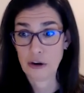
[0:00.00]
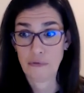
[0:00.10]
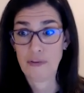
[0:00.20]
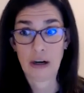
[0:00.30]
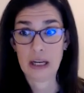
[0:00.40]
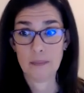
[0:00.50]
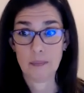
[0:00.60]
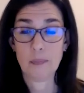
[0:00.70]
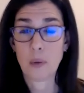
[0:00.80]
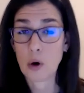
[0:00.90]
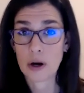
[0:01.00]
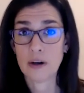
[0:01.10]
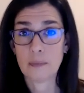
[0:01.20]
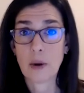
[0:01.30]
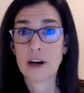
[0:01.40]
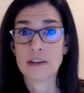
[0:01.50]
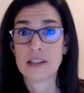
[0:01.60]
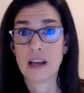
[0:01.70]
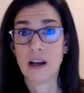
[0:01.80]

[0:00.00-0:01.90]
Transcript: you know, very important parts